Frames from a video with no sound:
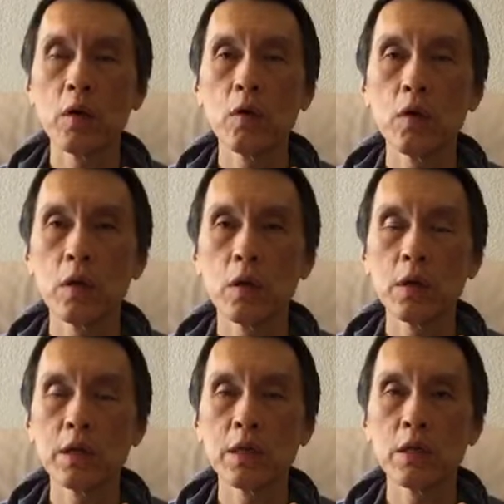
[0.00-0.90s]
Oh,
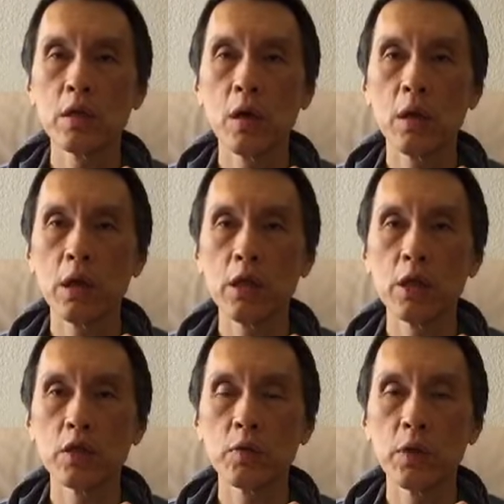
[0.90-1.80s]
this is your
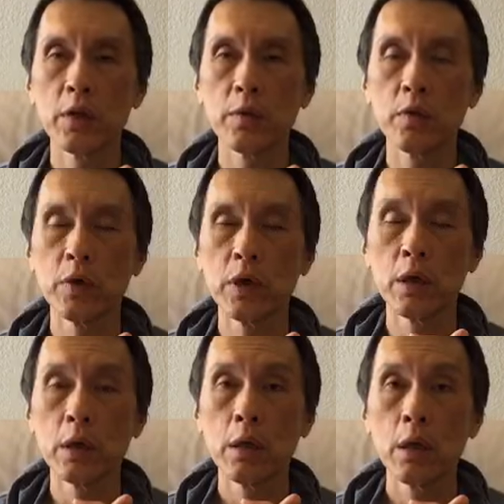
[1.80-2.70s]
lineage way of doing it.